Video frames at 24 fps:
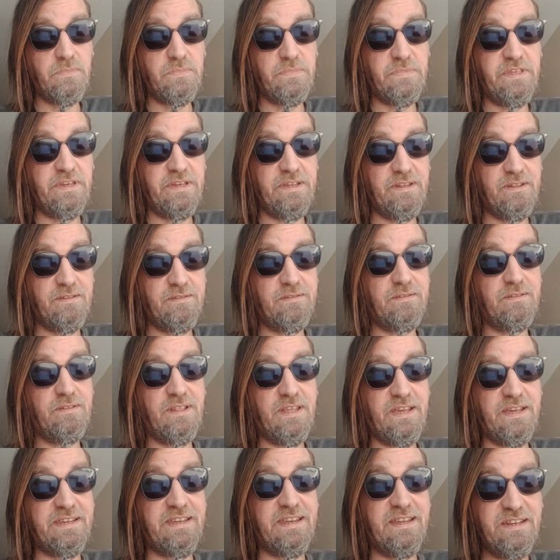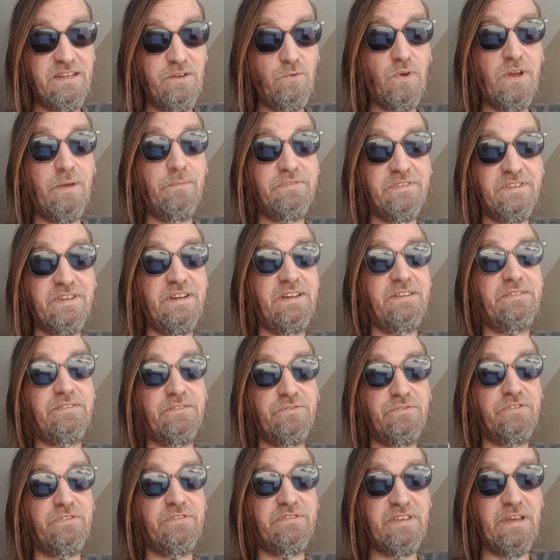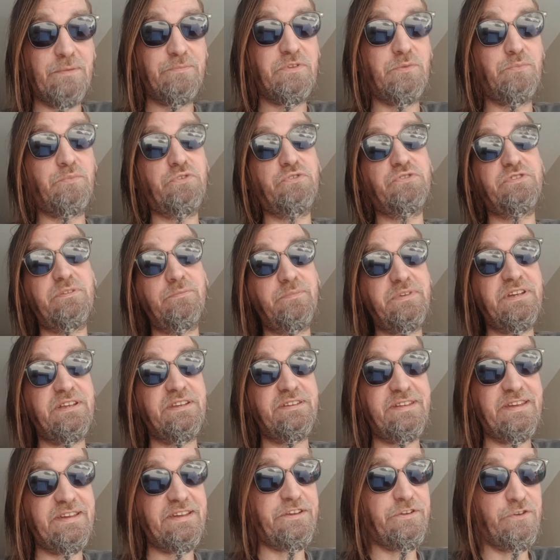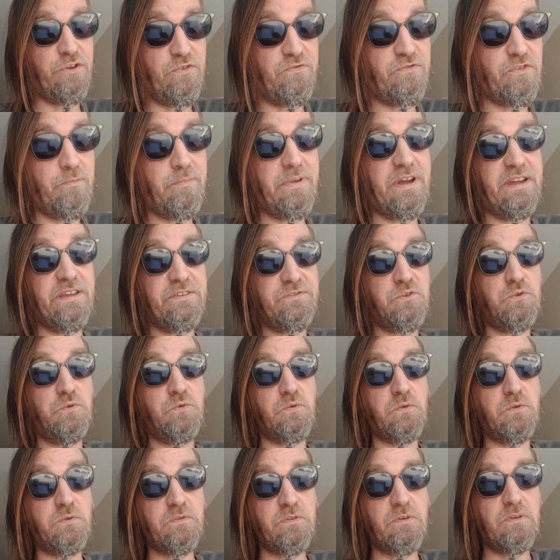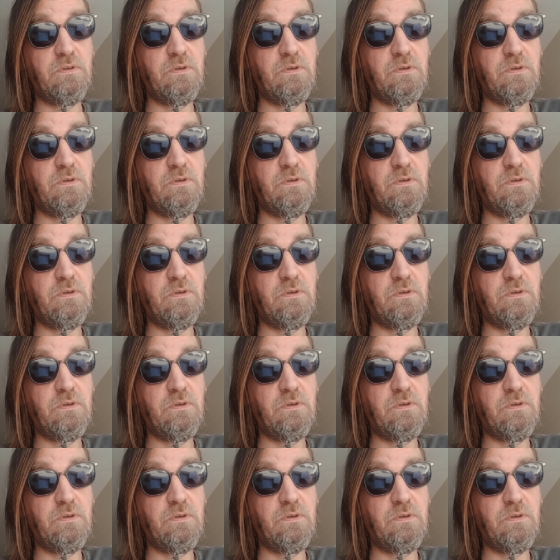That like any website, they're susceptible to being taken over by its users.